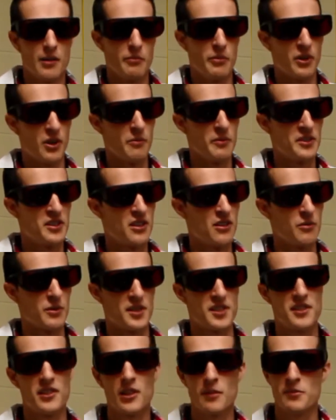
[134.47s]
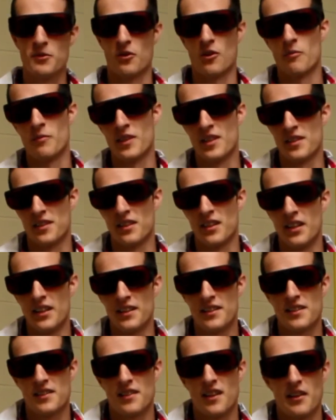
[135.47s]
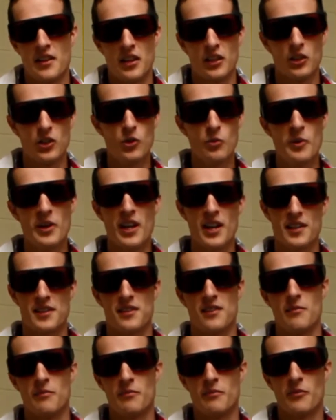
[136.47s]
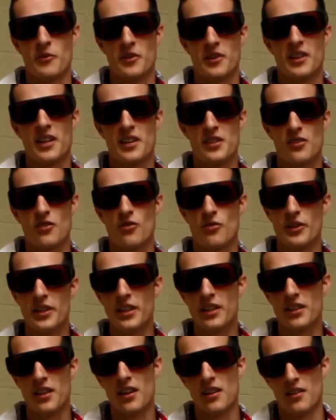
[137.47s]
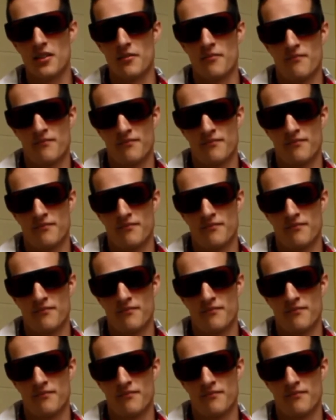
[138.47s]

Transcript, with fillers: but our material will still absorb these lights and then luminesce them with a nice green color.